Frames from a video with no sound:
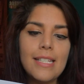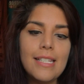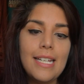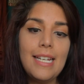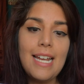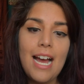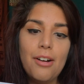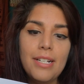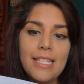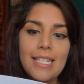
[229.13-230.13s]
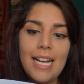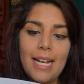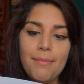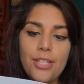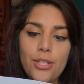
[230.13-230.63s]
is it. Now it's
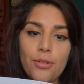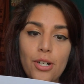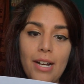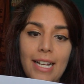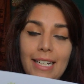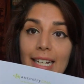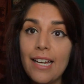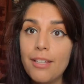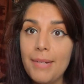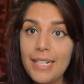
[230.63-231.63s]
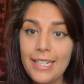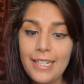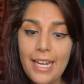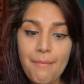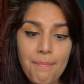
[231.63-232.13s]
time to go ahead and gather my
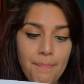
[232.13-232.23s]
DNA.